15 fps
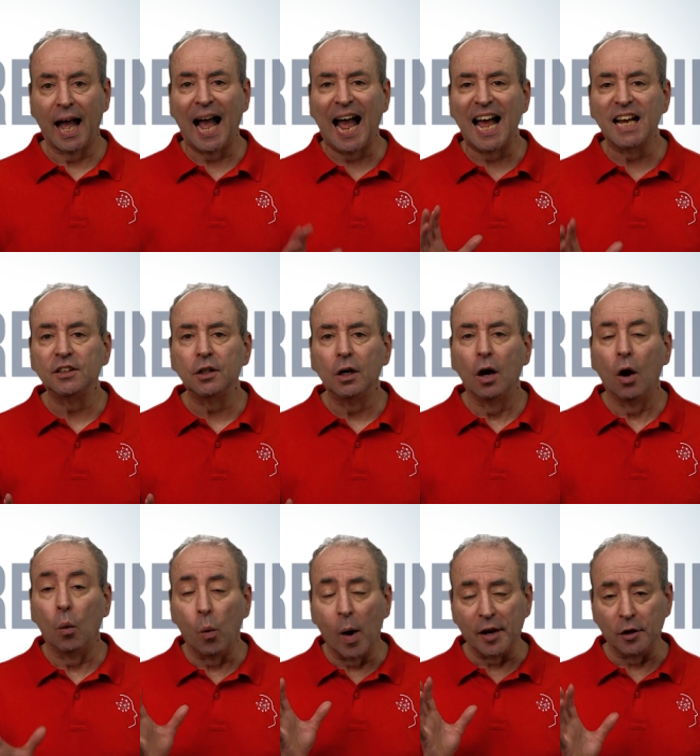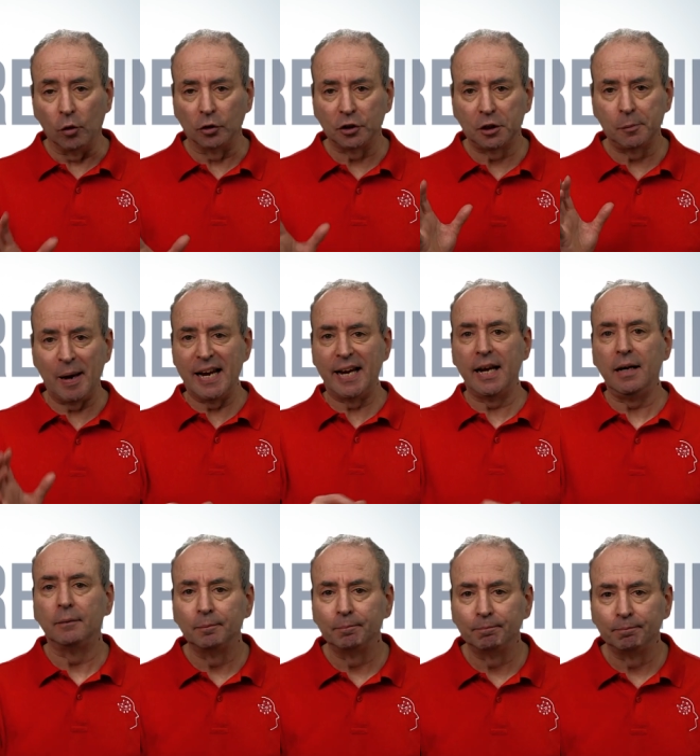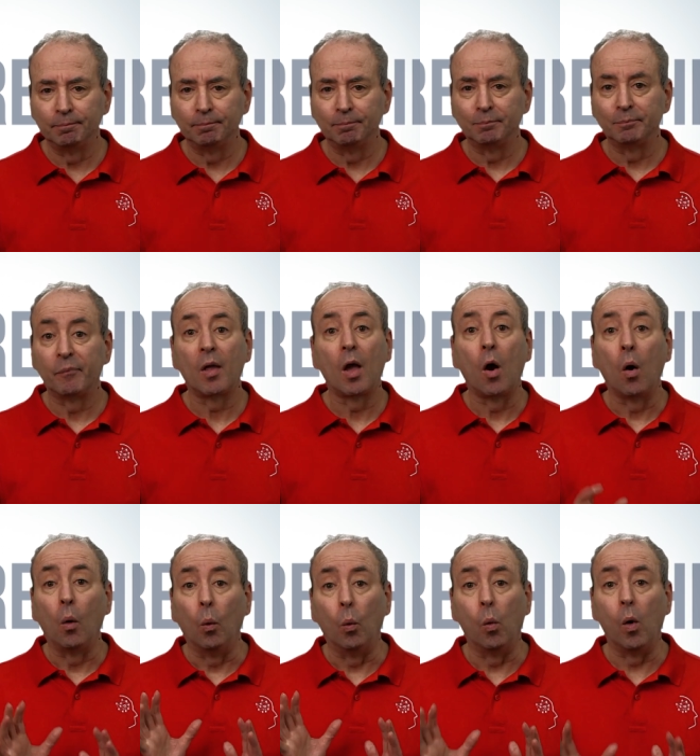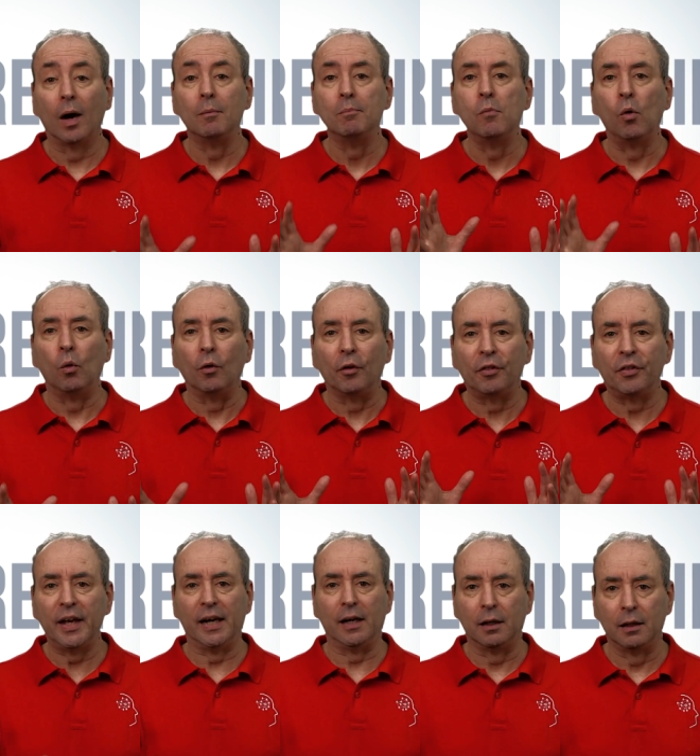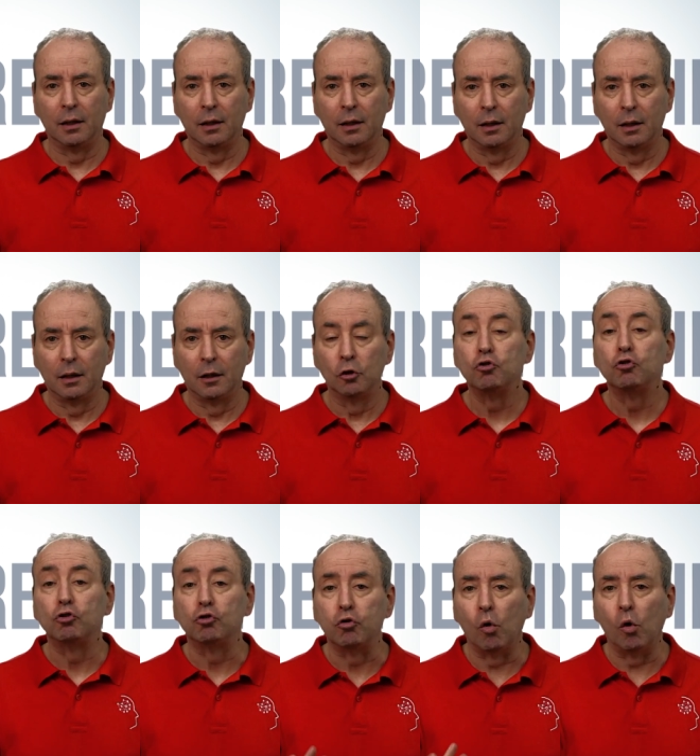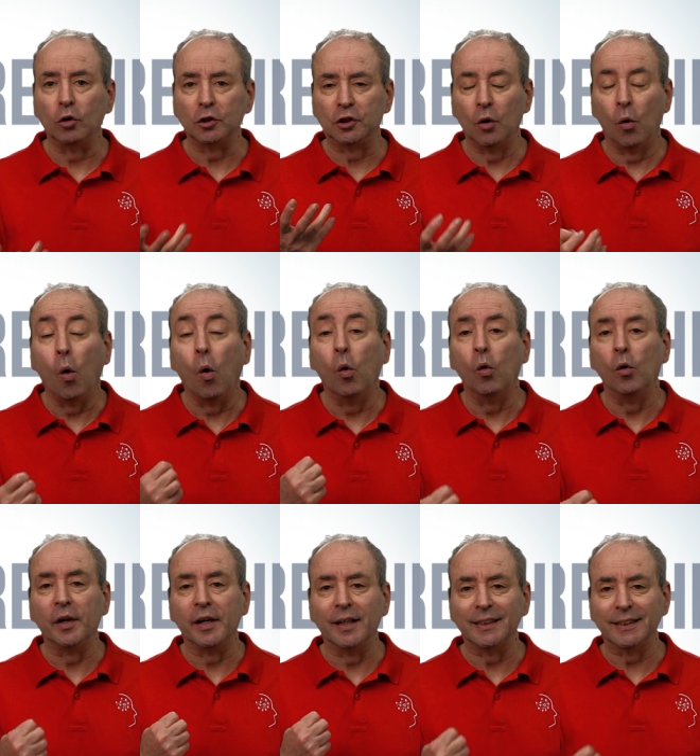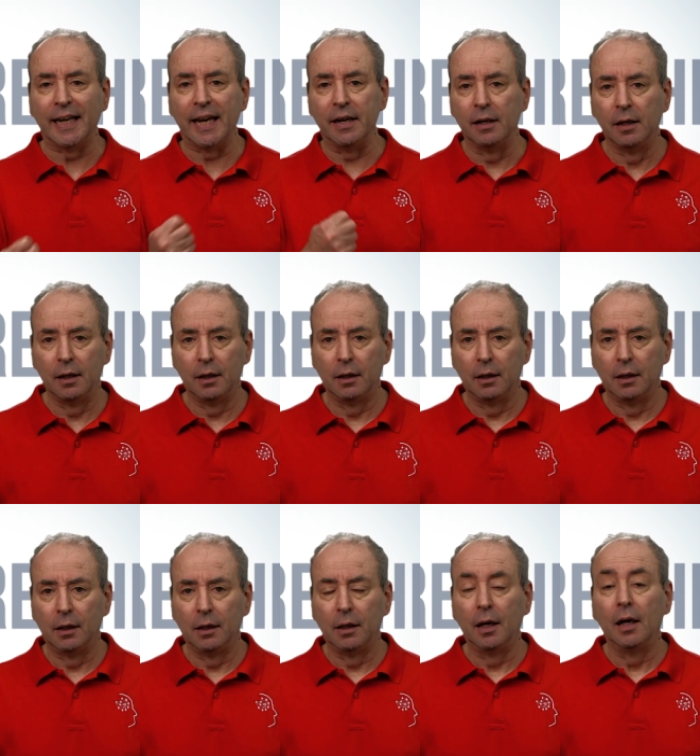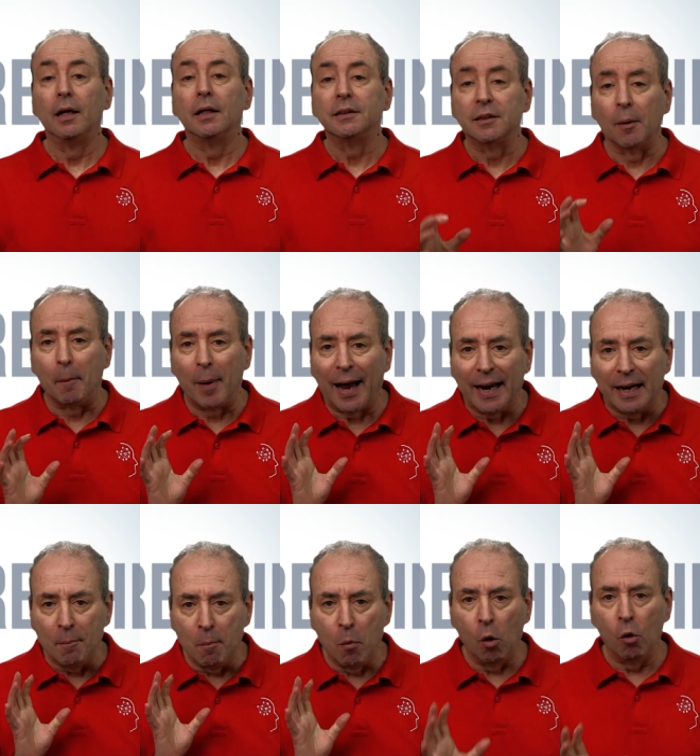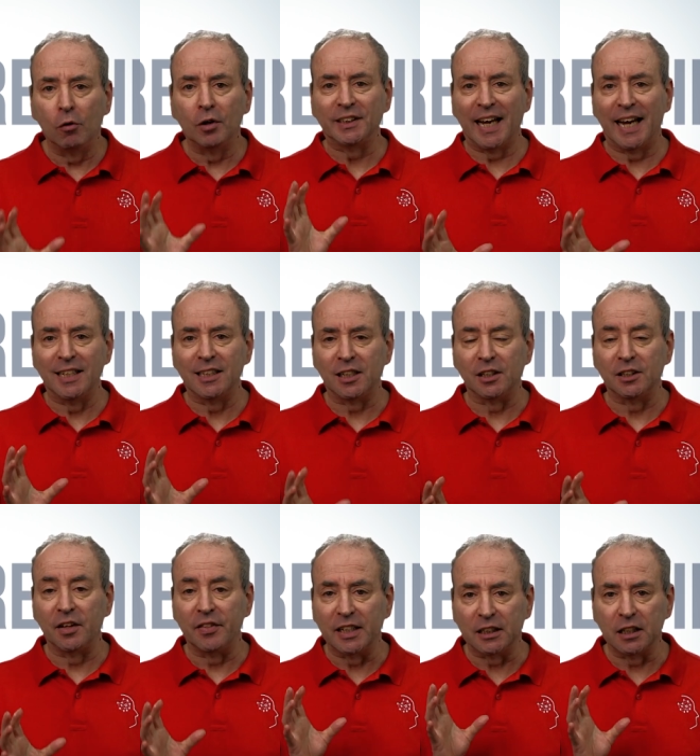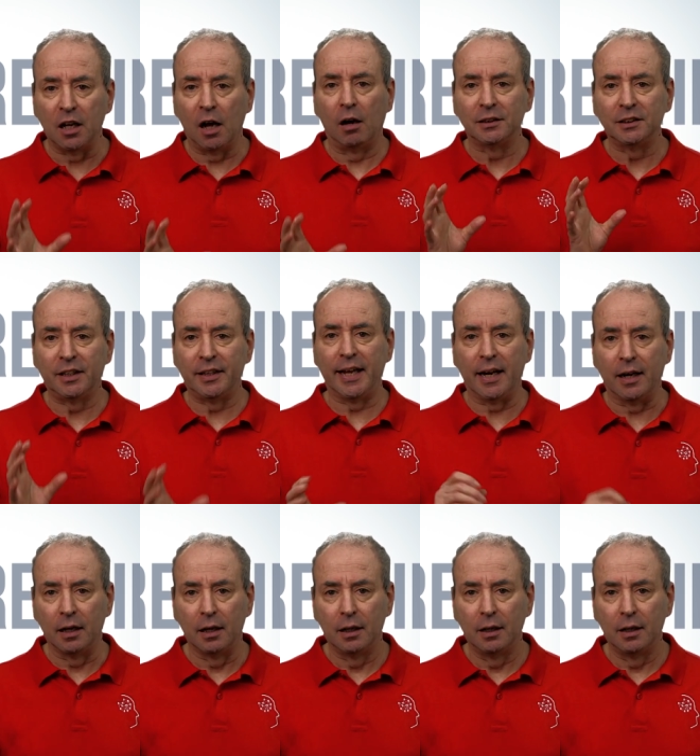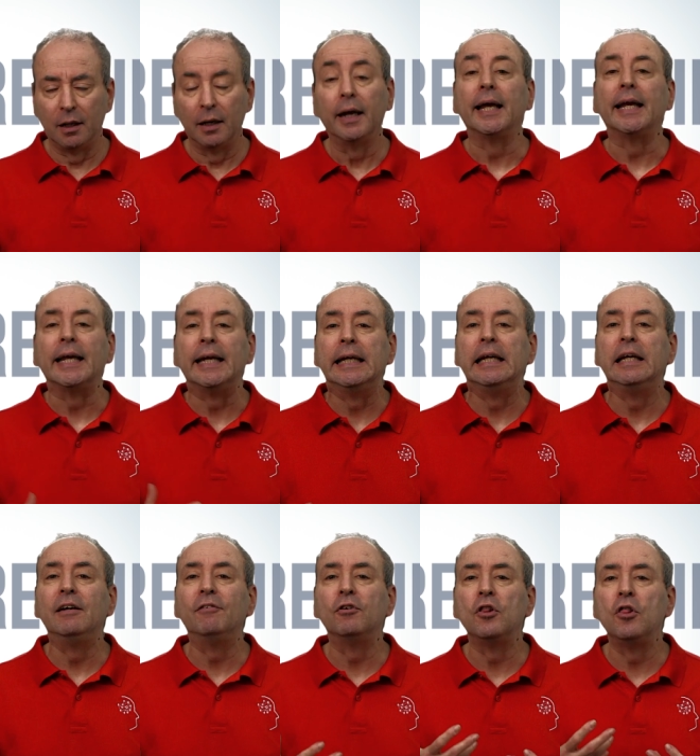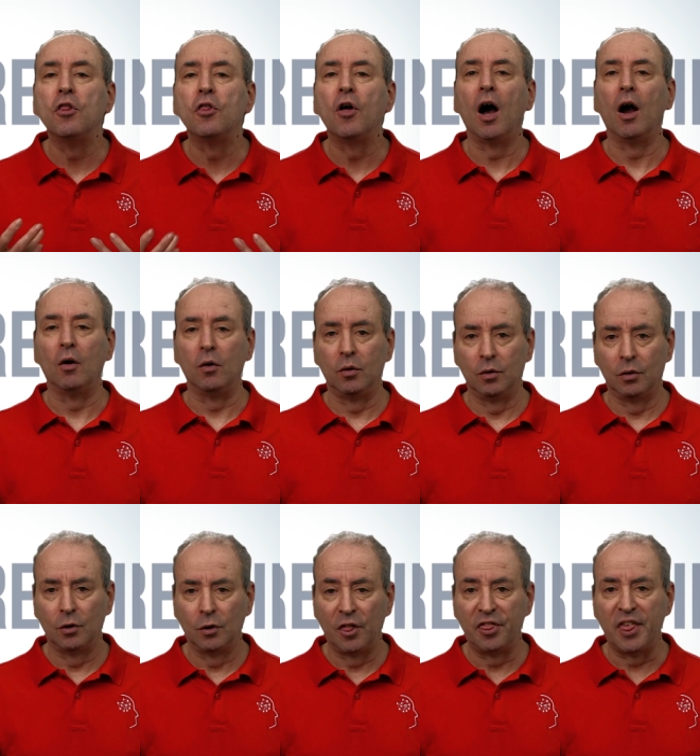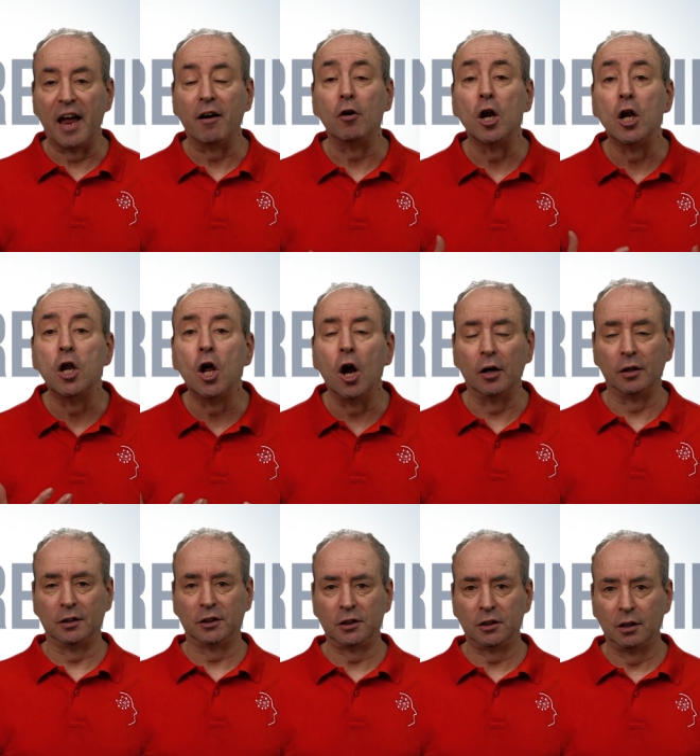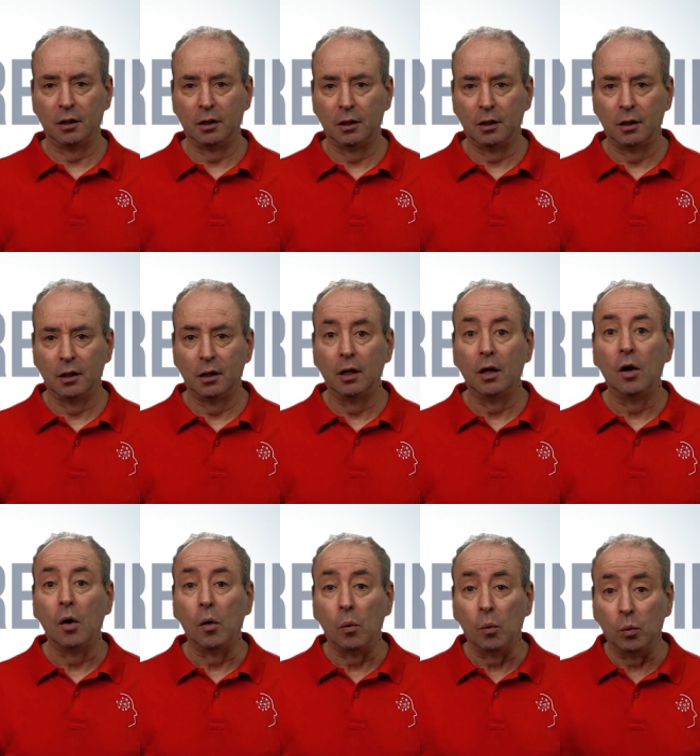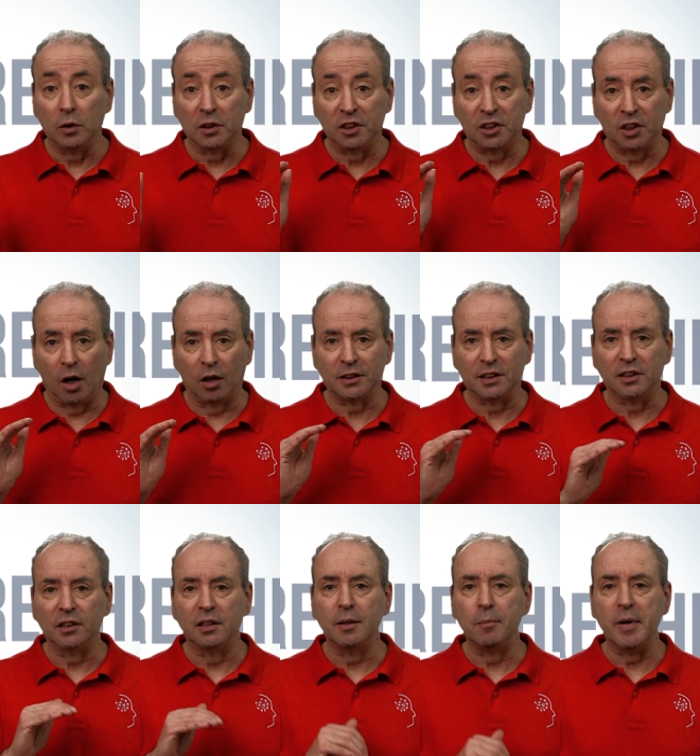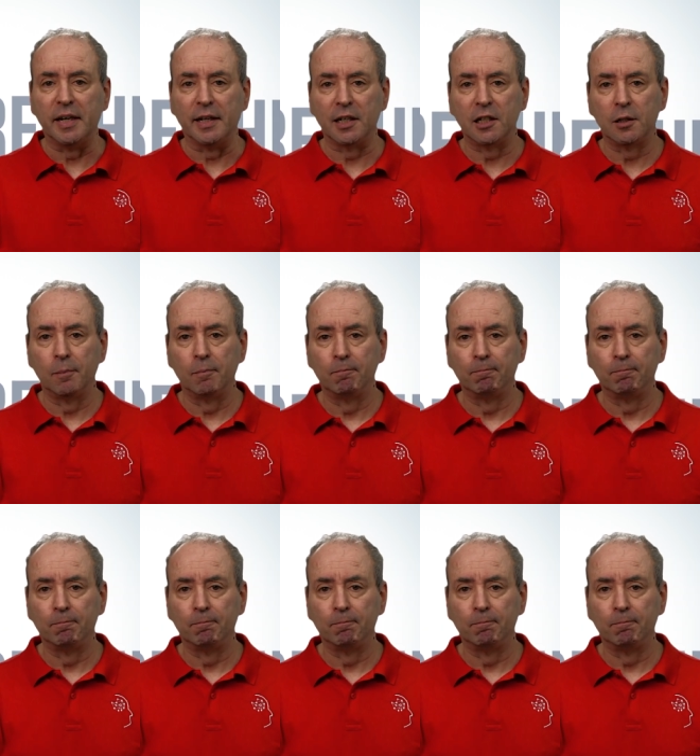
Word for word: And when you're speaking, one more thing draws your audience in to pay more attention to this last thing, even though their alertness was starting to diminish.